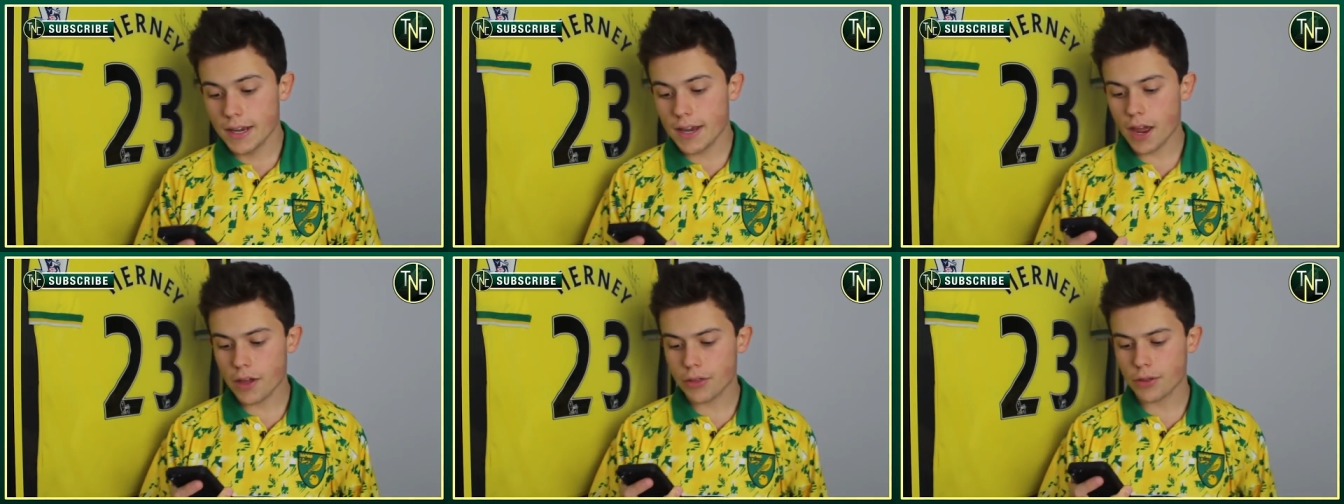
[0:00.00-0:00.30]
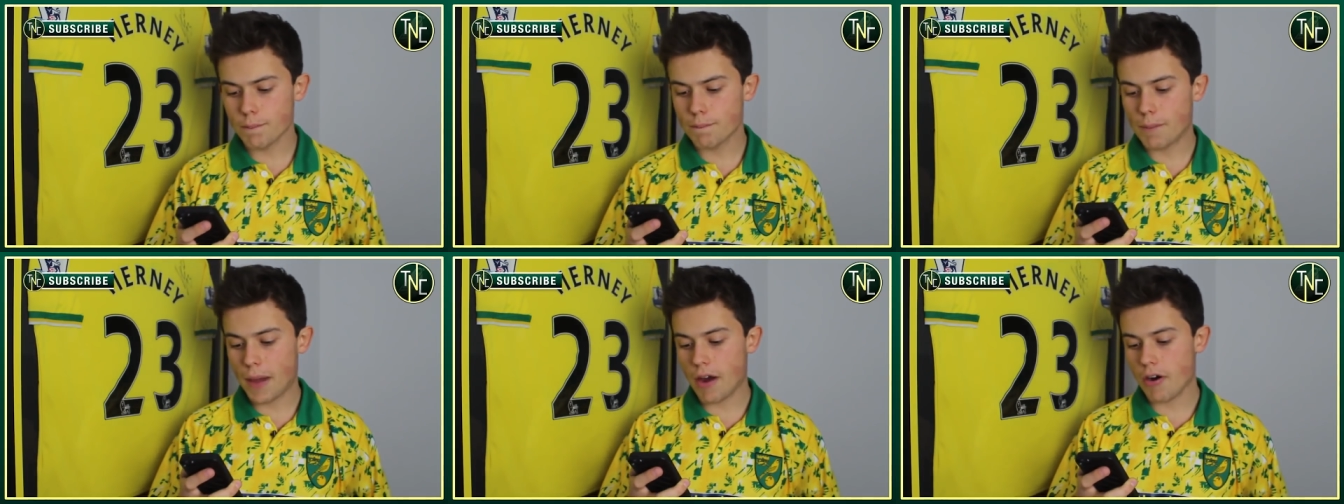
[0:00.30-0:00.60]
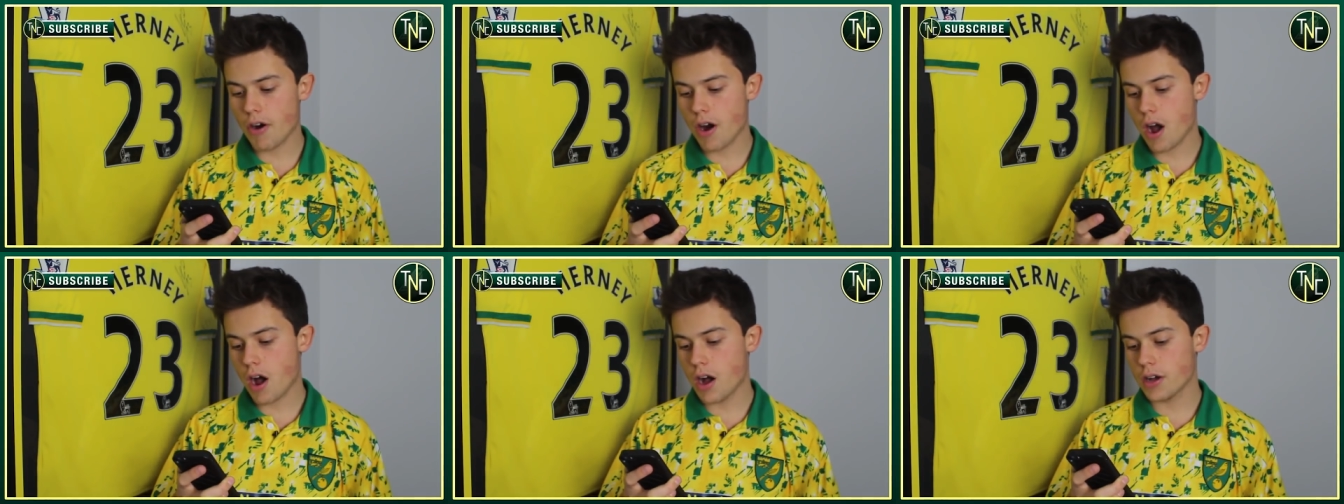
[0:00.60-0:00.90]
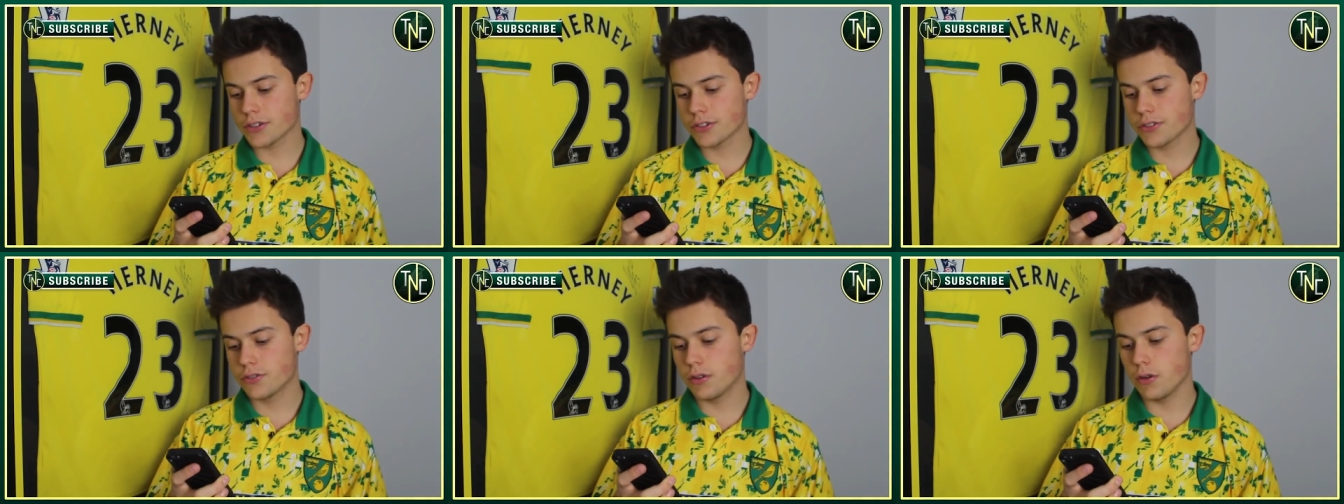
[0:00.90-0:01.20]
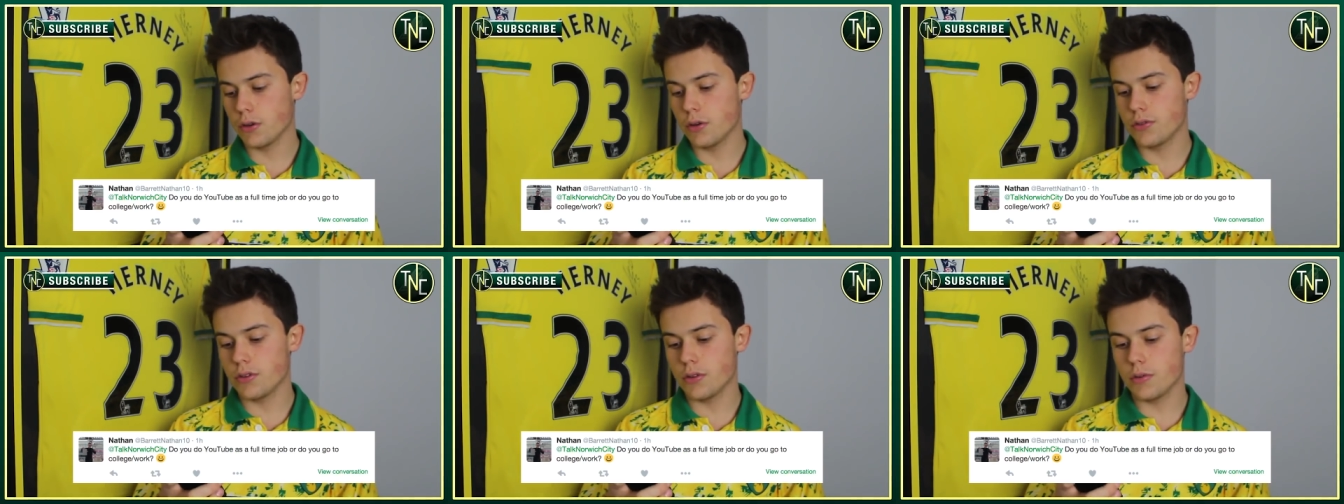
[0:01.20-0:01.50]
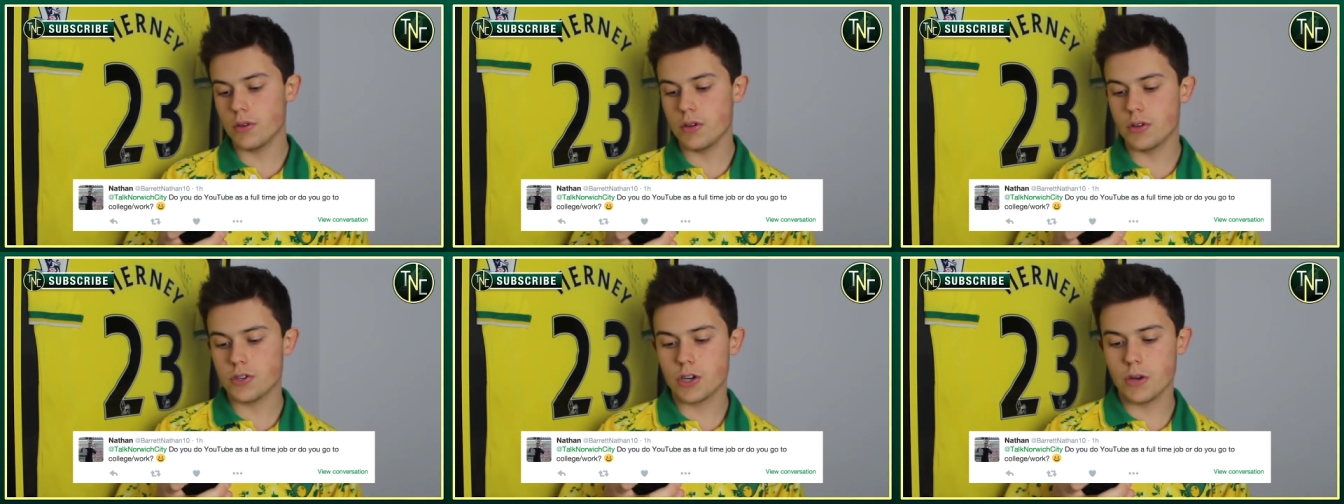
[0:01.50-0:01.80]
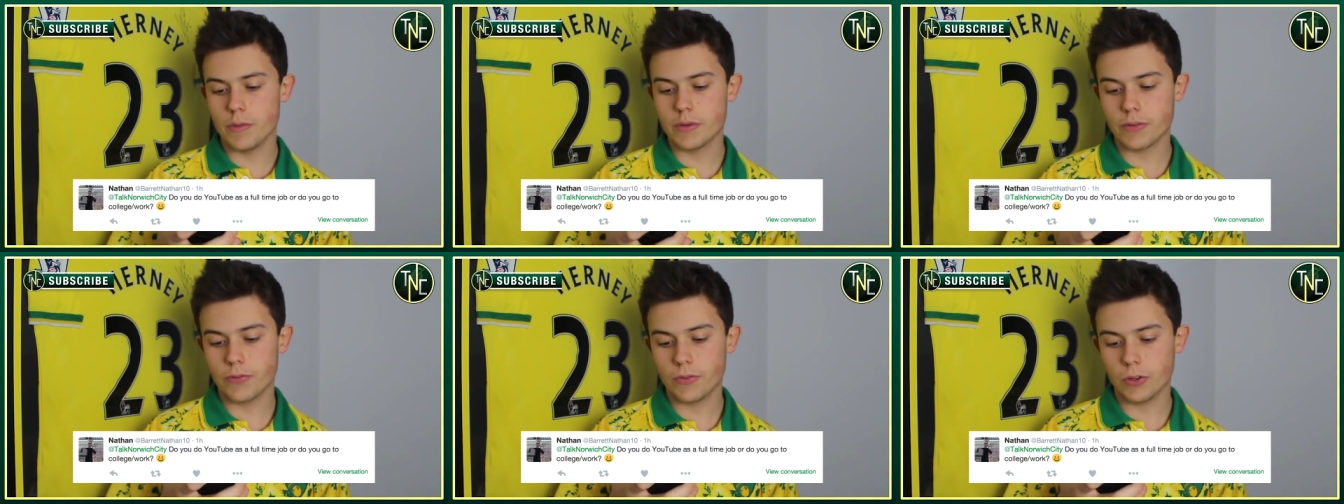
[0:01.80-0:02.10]
Nathan Barrett asks, do you do
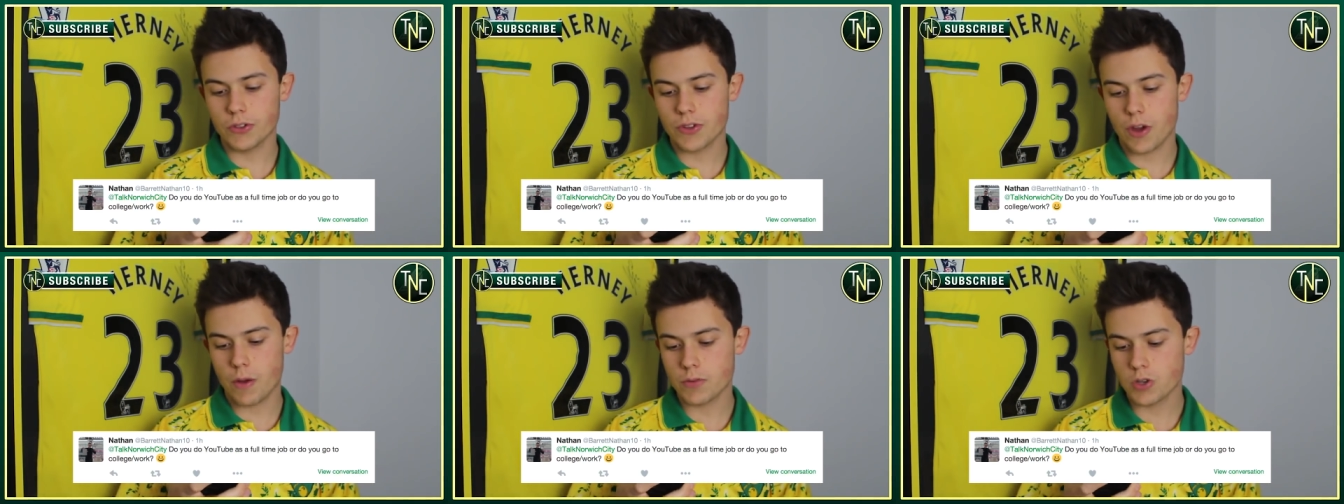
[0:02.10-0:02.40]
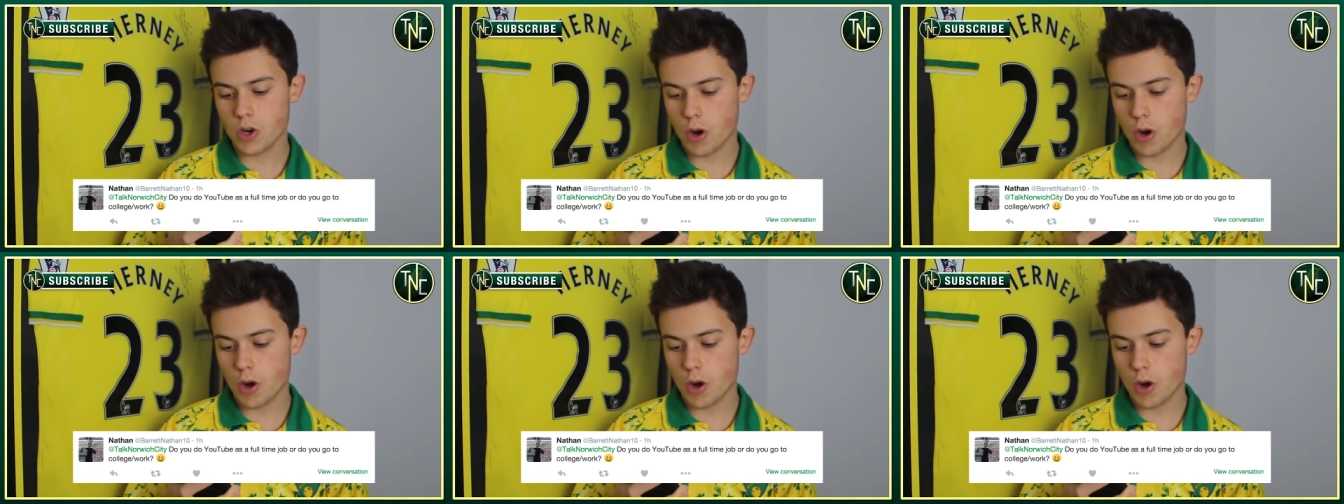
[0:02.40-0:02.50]
YouTube as a full-time